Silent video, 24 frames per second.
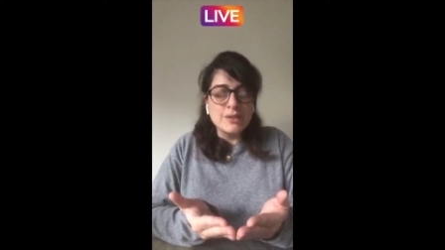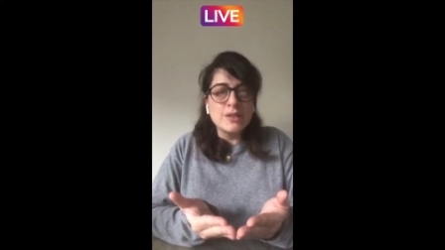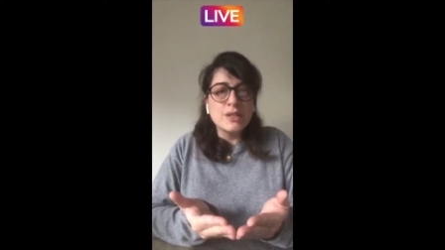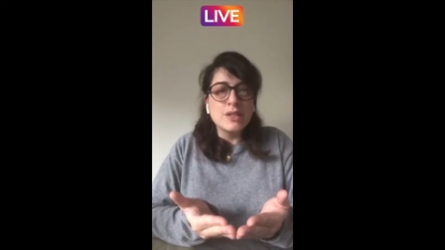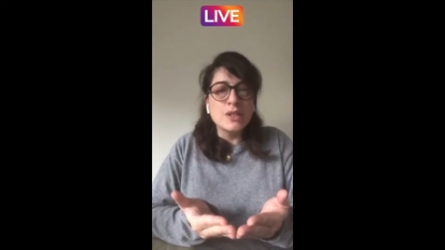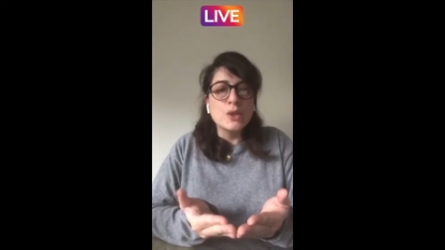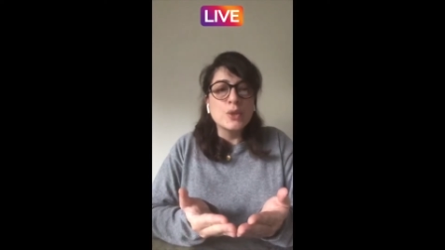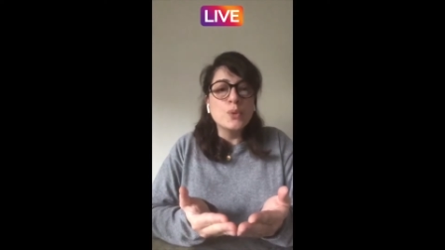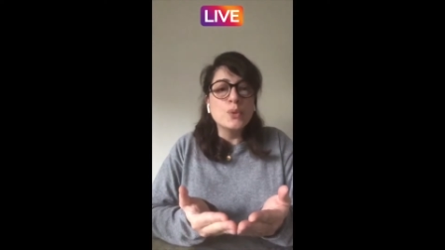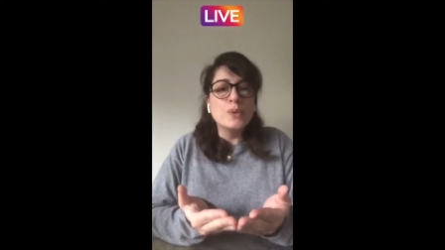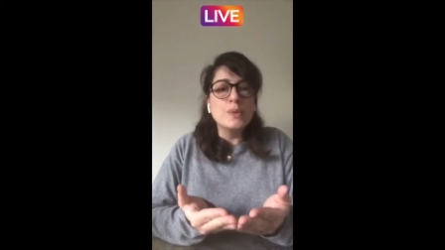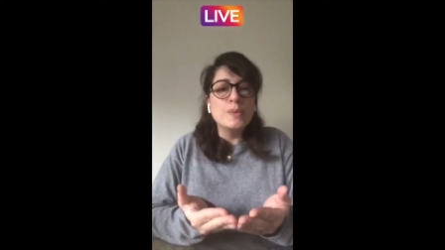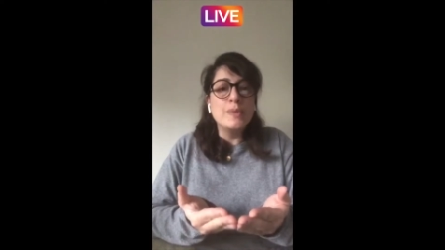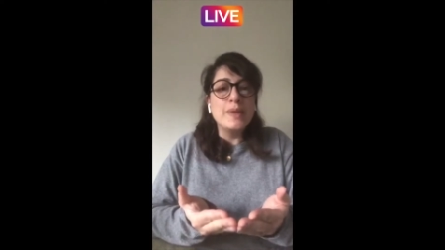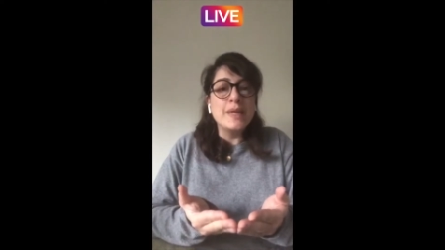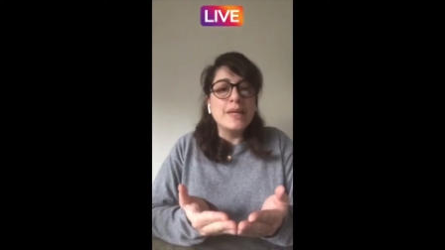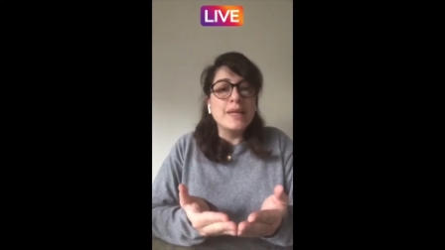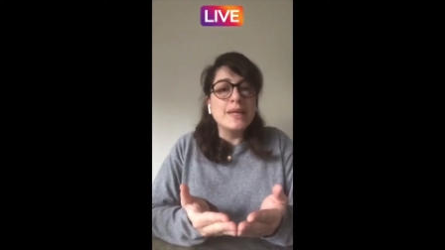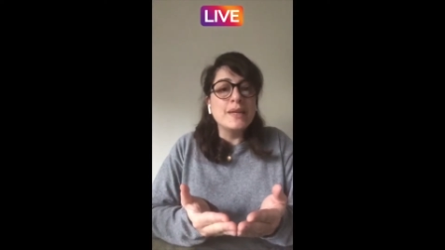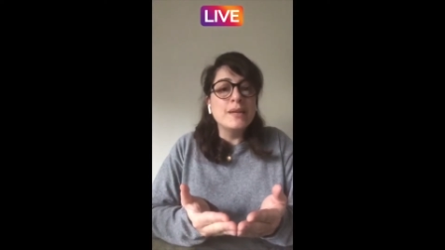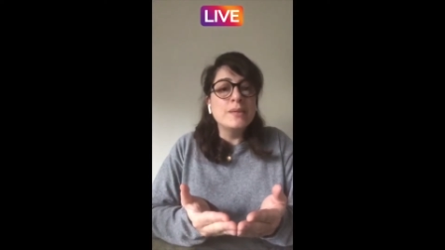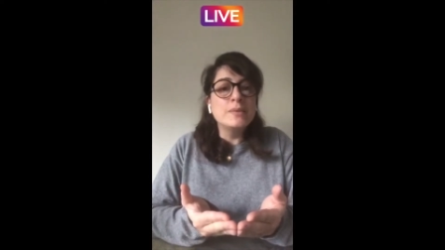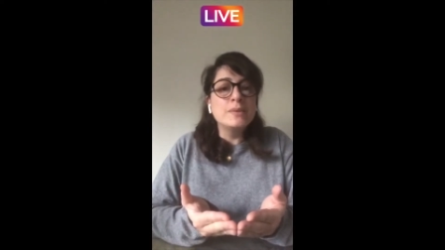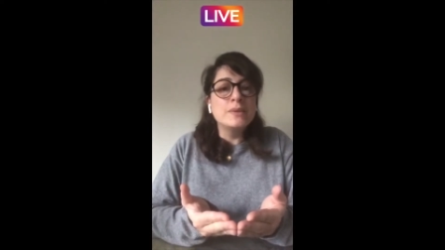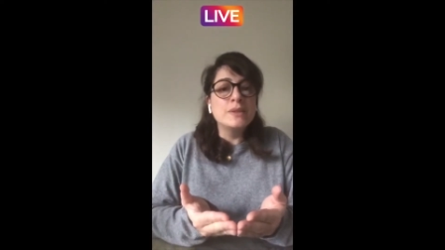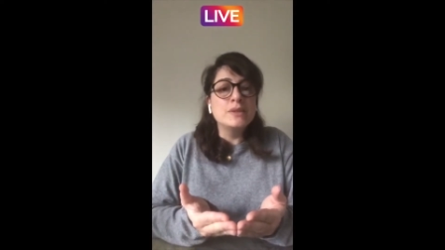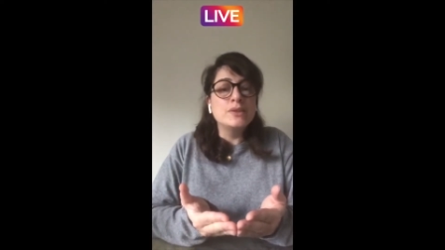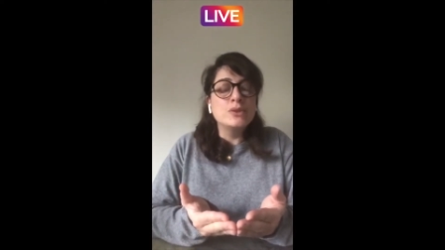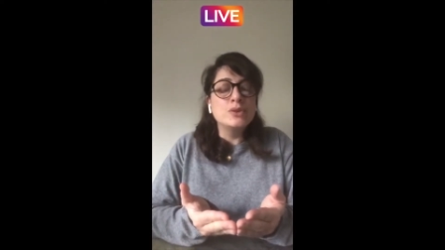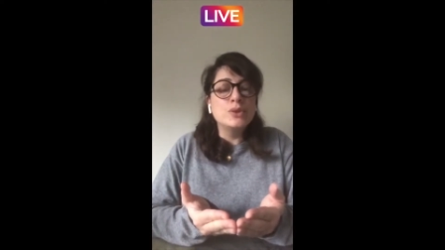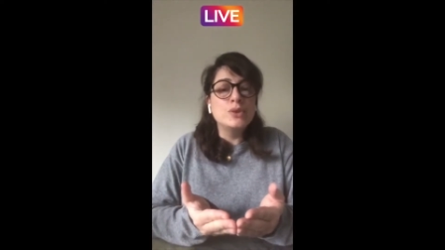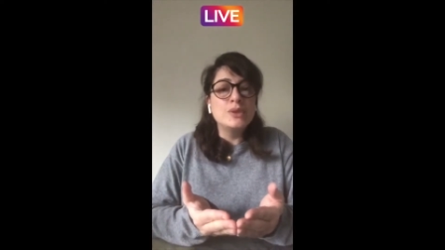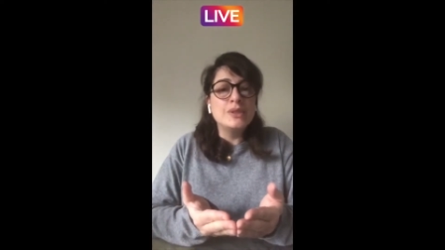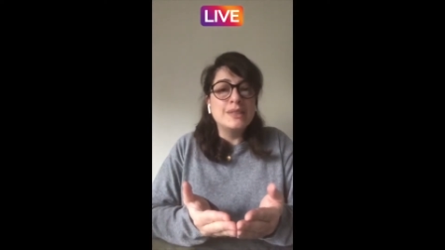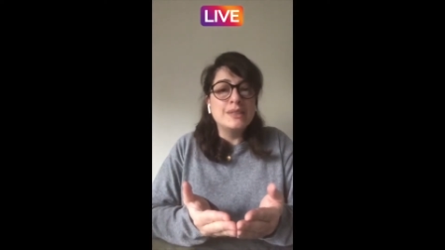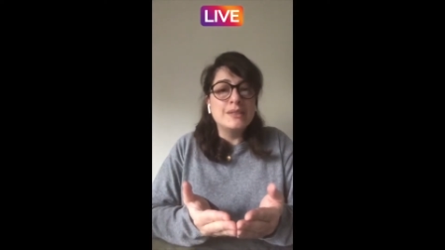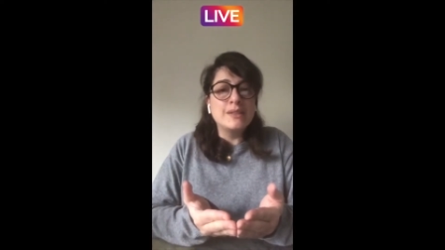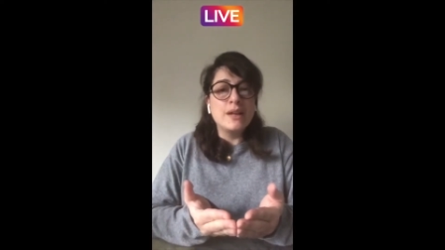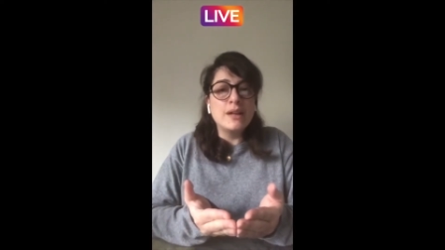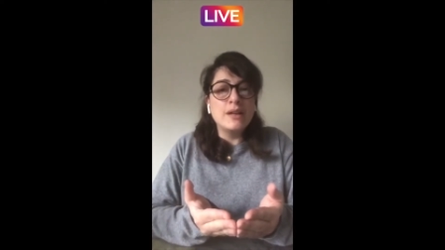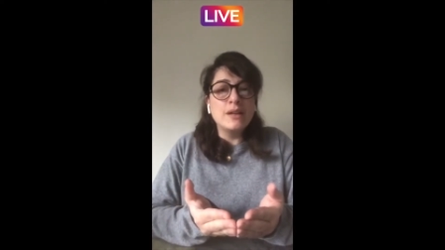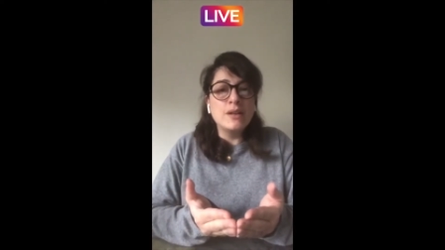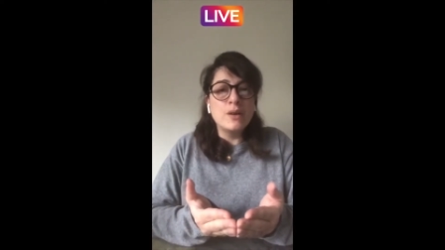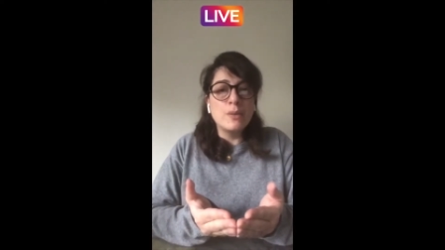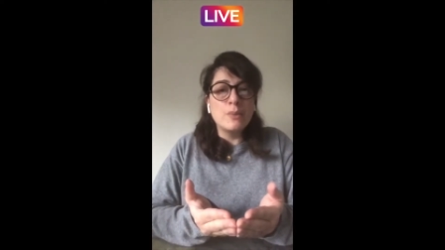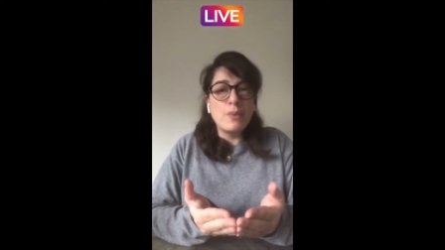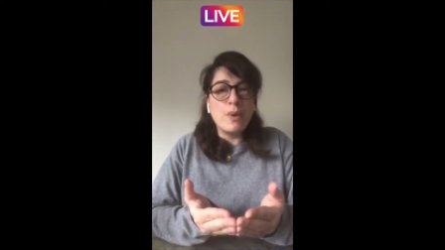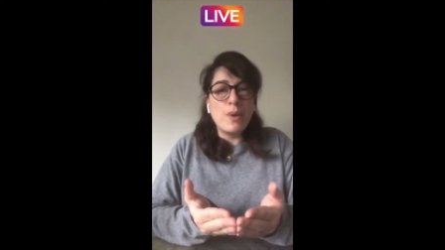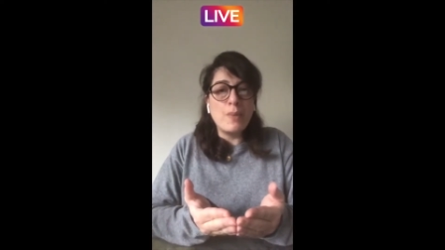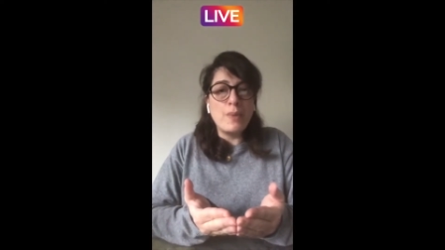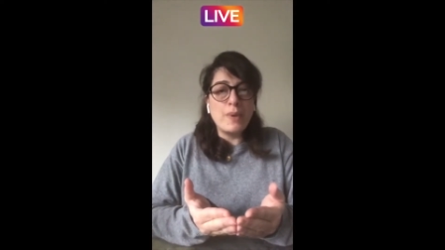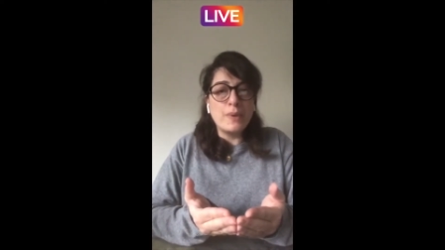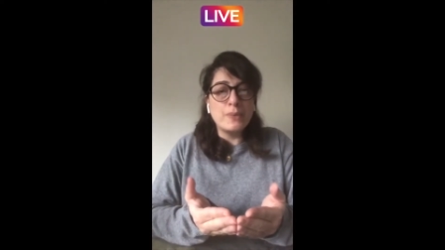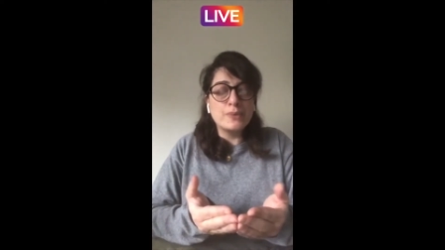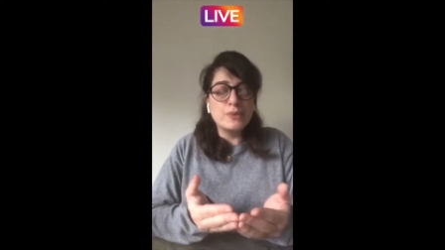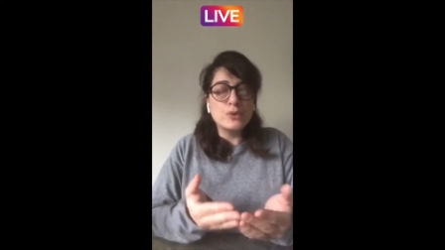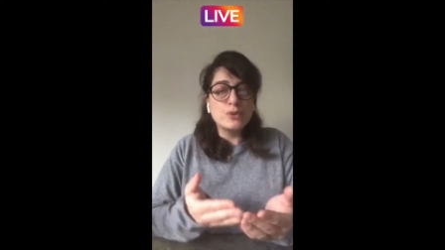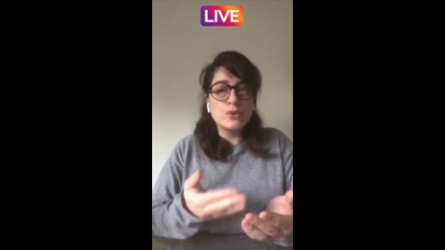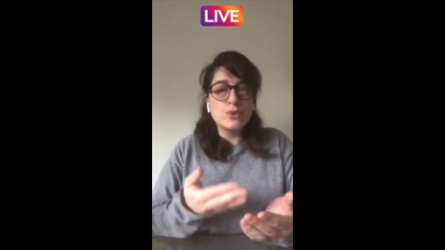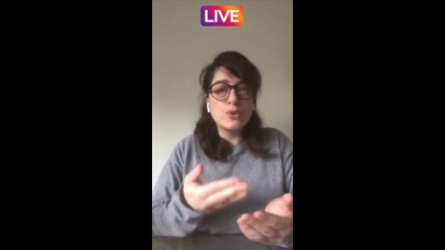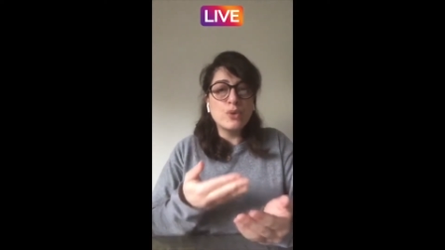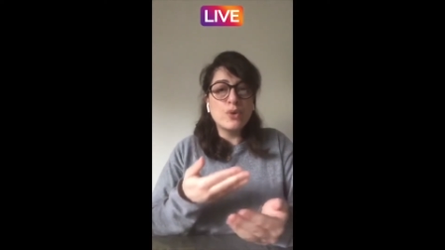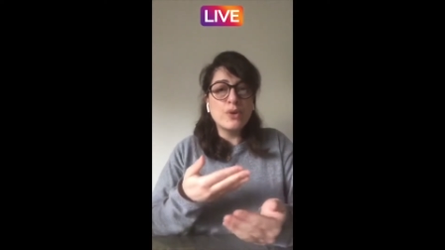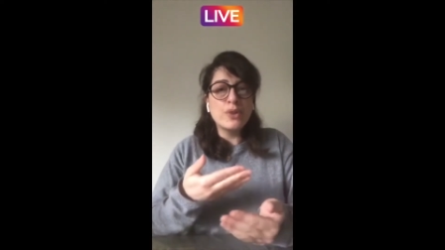you would be able to design a pop up store